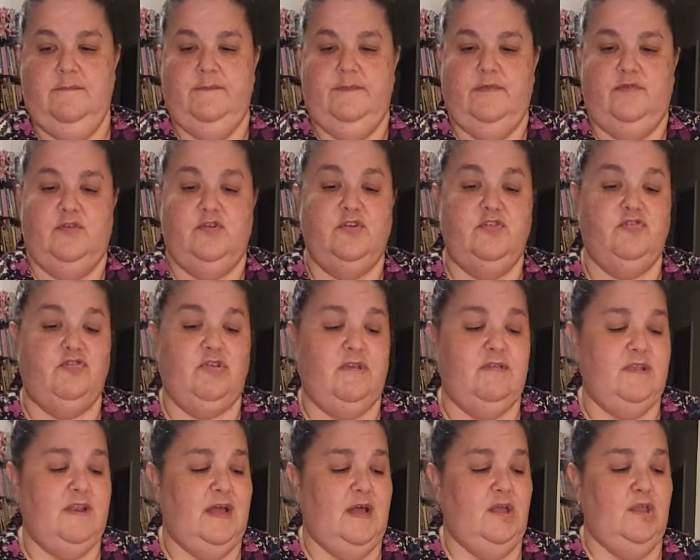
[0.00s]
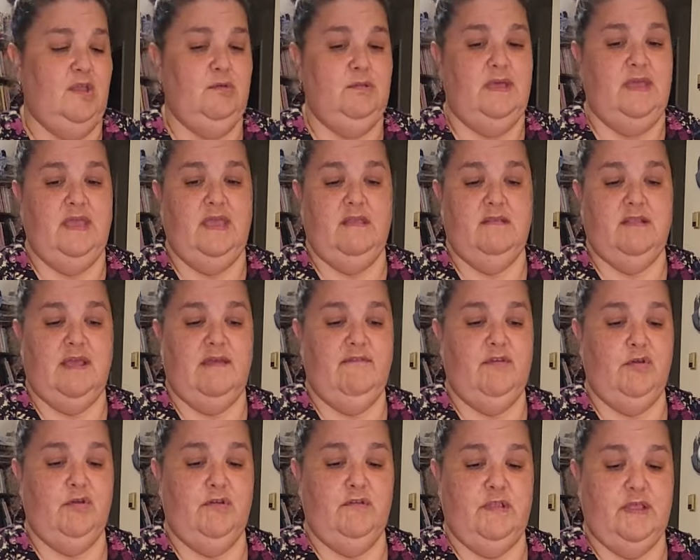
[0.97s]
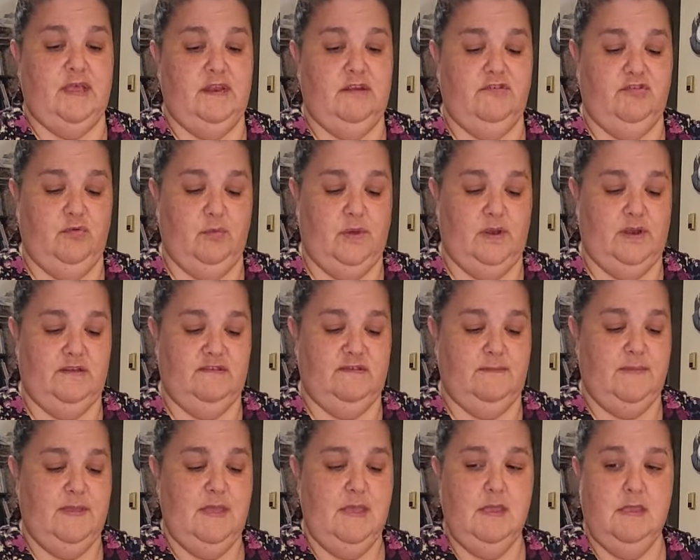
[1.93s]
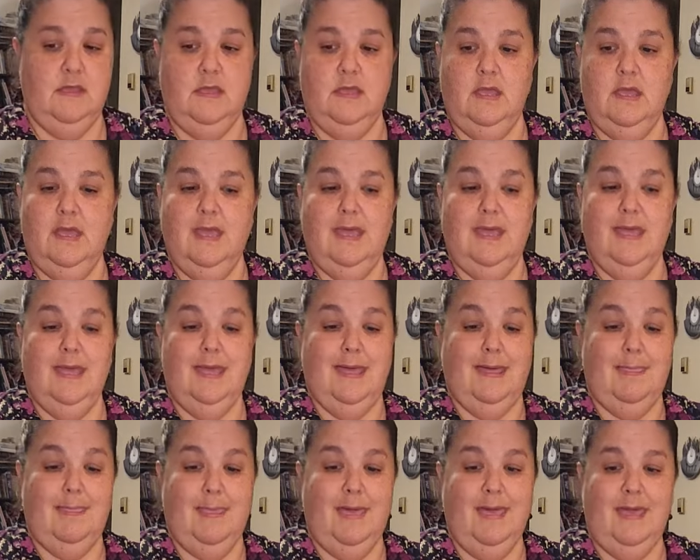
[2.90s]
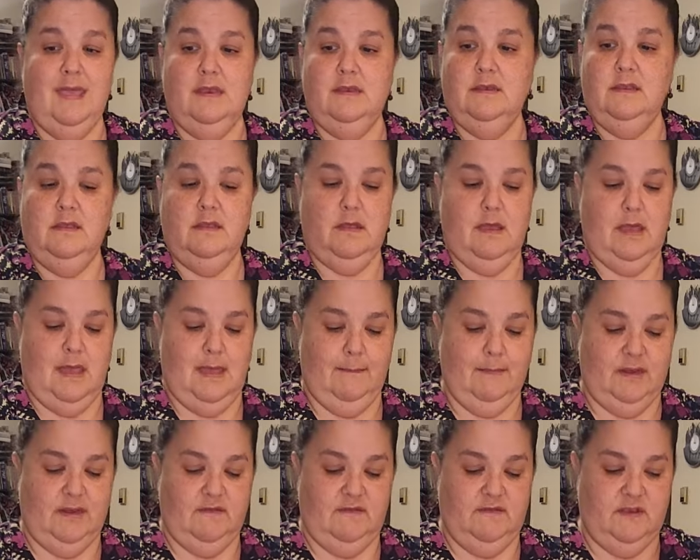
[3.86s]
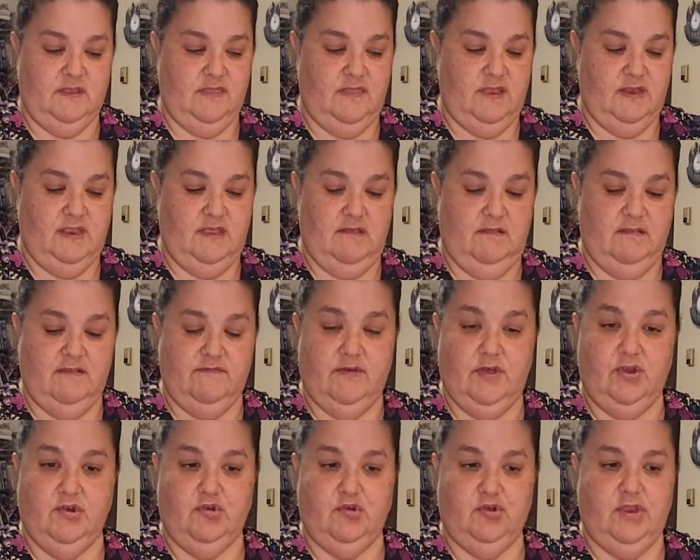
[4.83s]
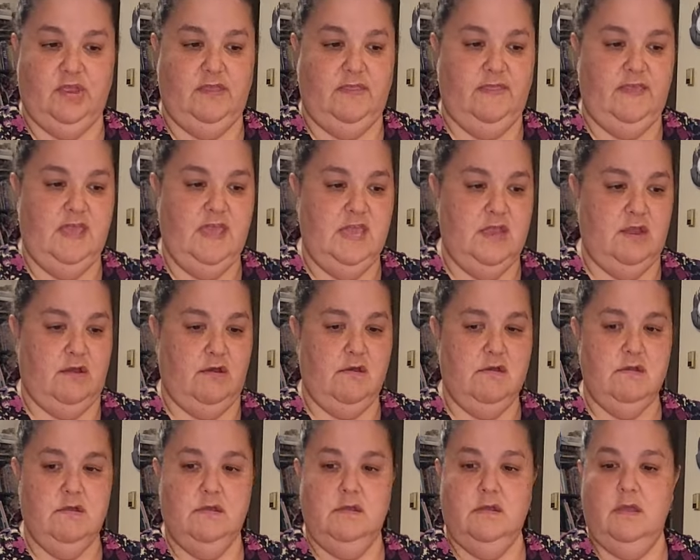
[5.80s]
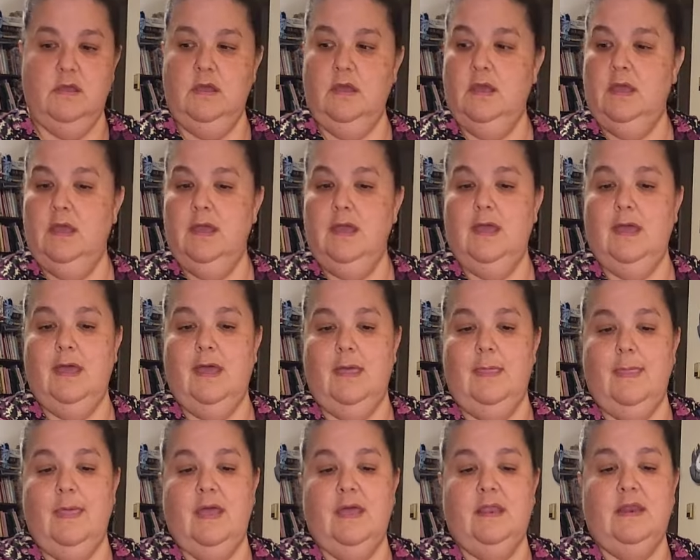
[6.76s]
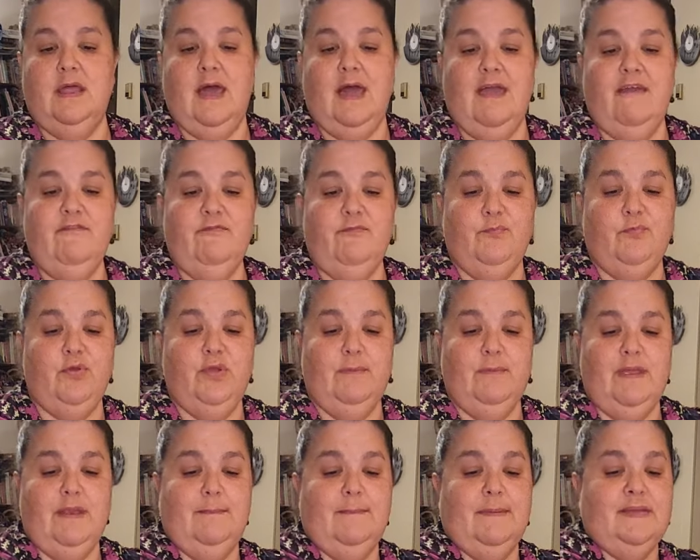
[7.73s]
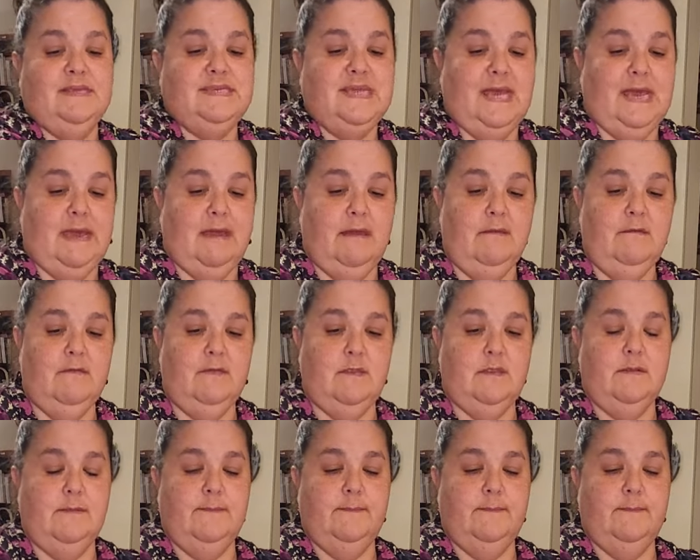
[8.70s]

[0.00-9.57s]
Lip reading: So distress it how you like, as heavy or as light as you want it to be. And then I'm going to stick the adhesive underneath here, and then I've pre-made my tags,